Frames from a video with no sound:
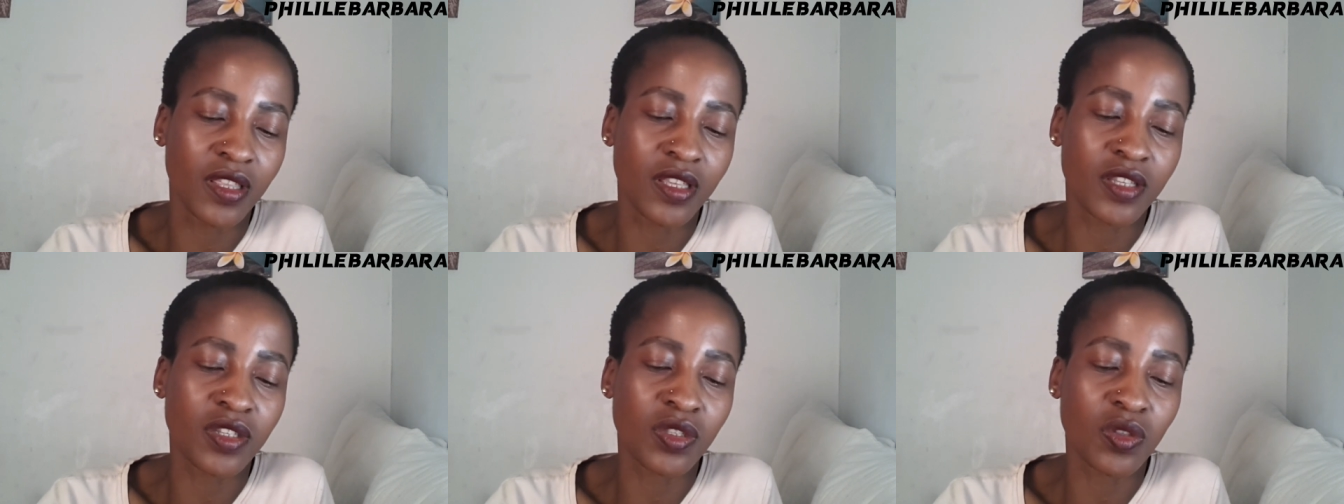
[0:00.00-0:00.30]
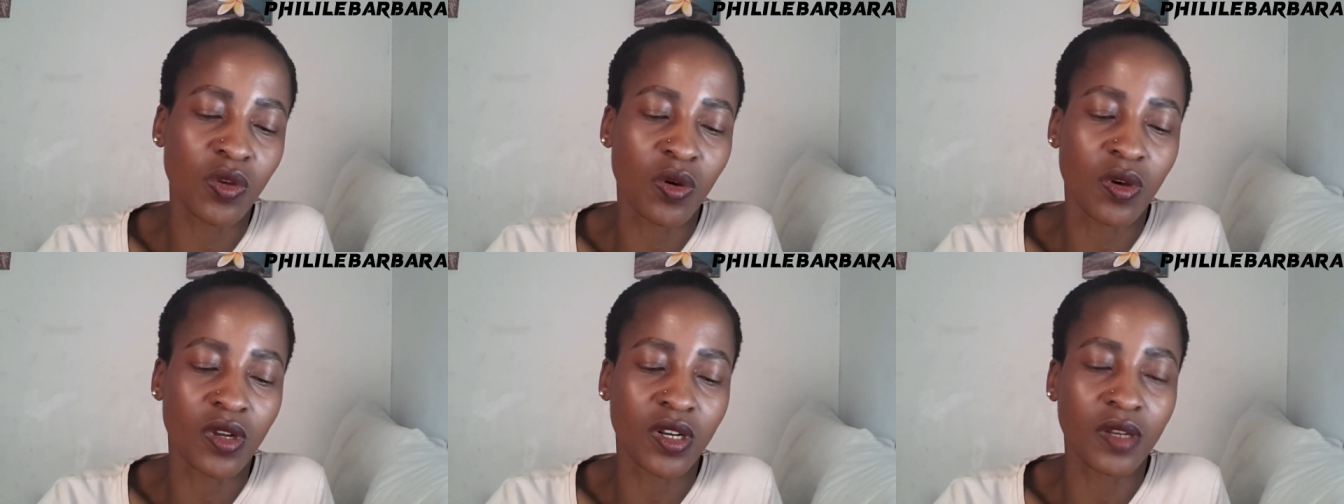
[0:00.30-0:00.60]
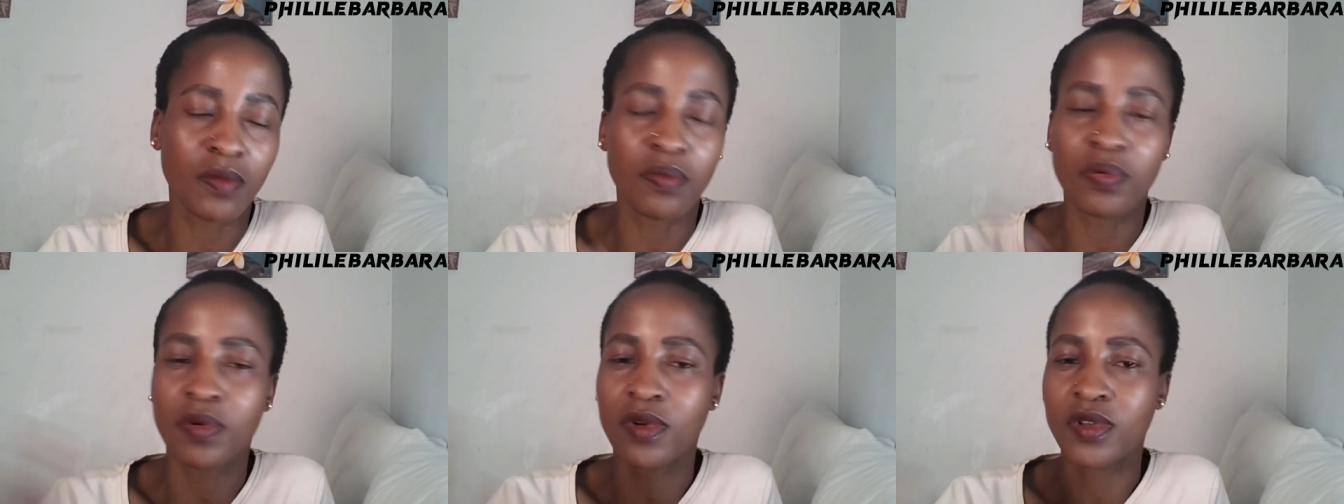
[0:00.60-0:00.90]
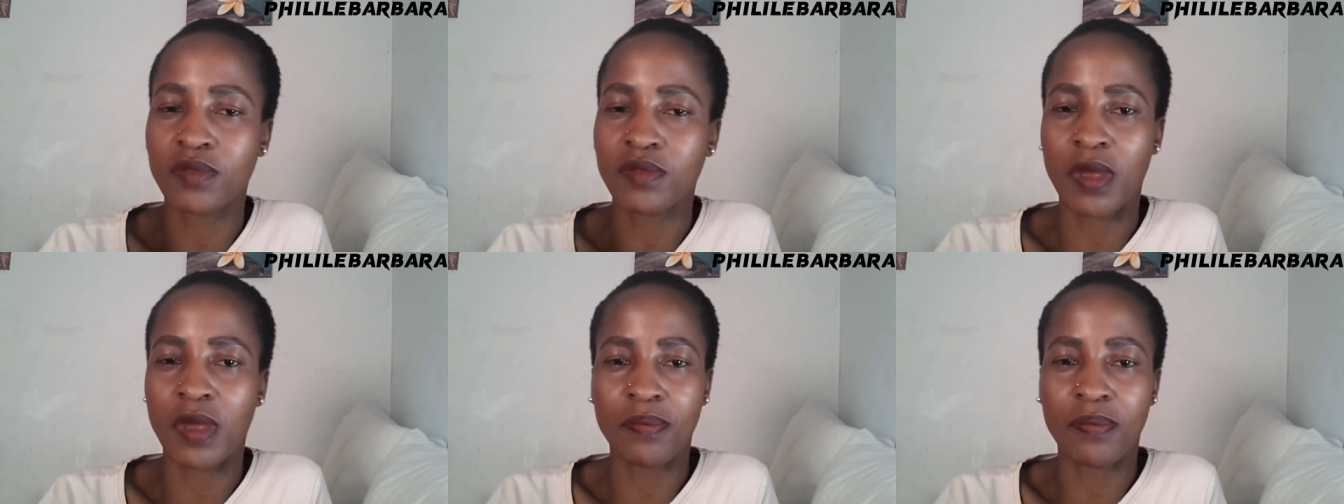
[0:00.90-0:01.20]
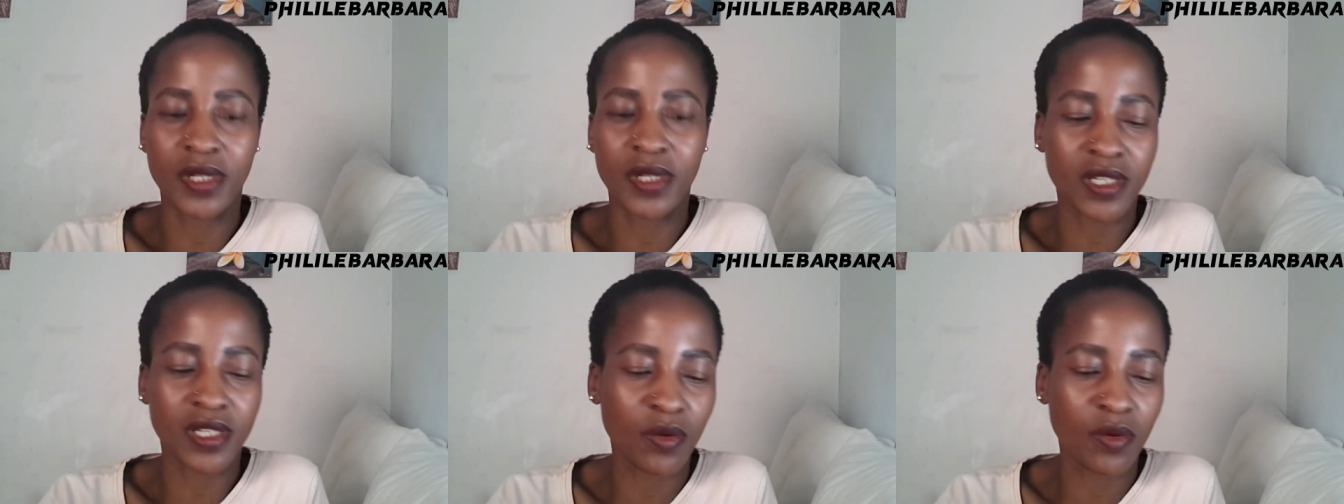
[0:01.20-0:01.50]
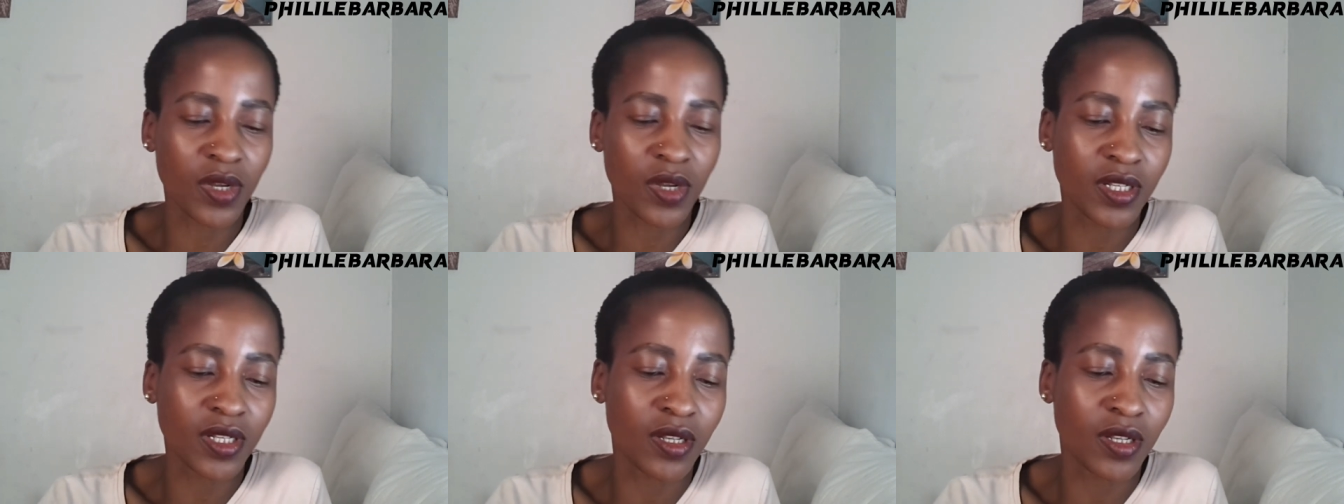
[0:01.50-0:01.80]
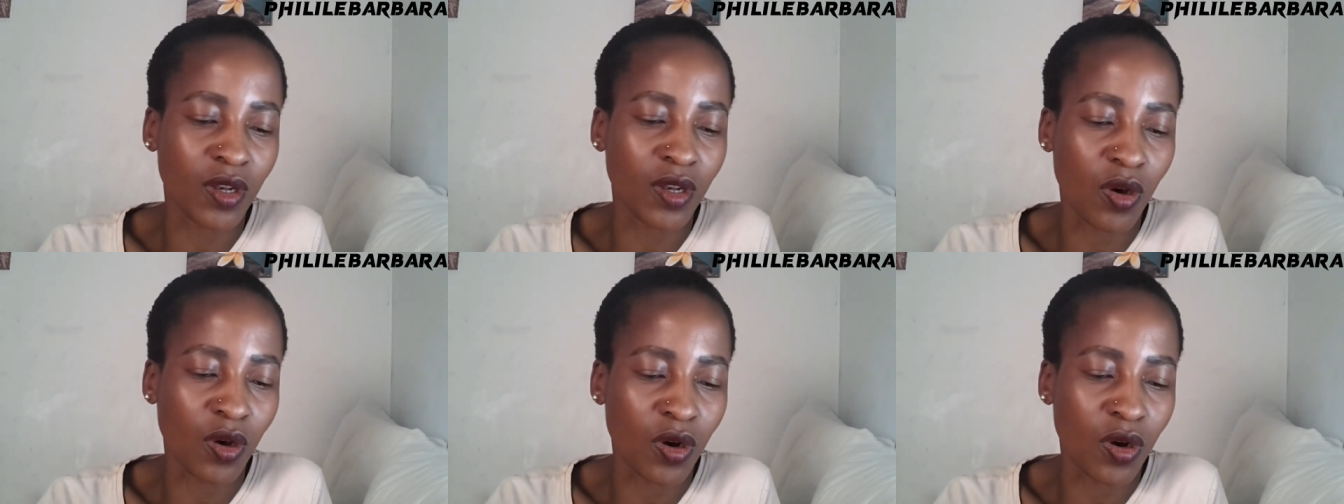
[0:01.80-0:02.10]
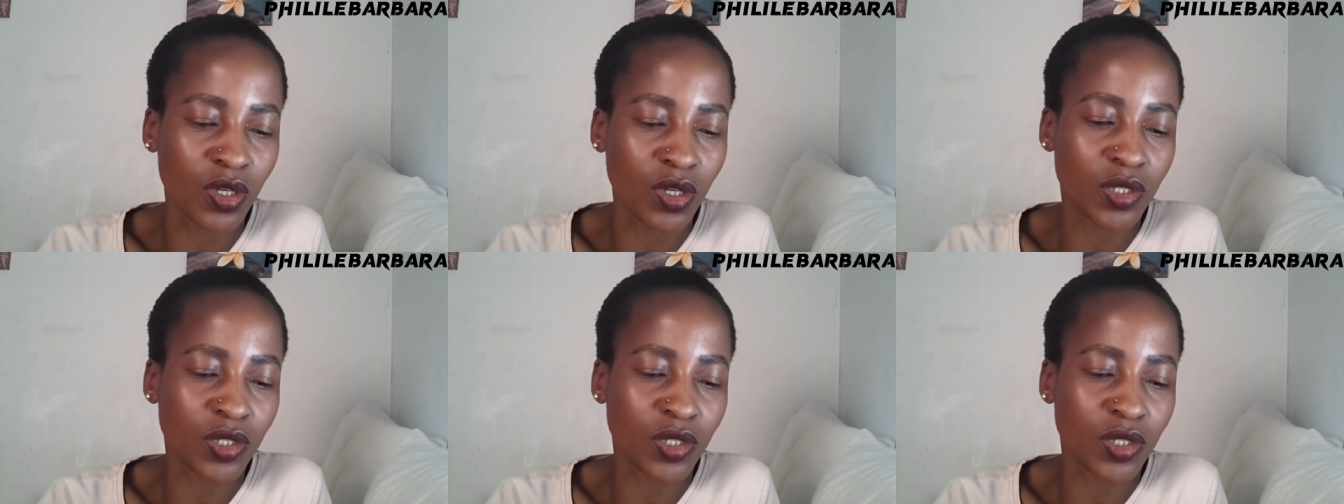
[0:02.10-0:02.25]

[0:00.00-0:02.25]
the story because my battery went low